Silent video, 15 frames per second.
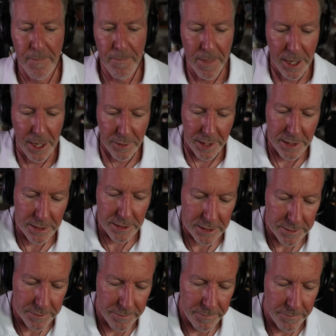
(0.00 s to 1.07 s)
Here it is.
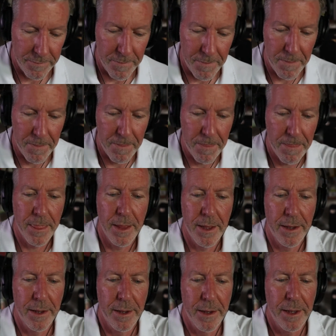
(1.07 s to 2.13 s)

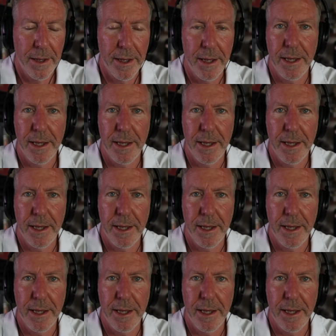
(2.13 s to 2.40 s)
It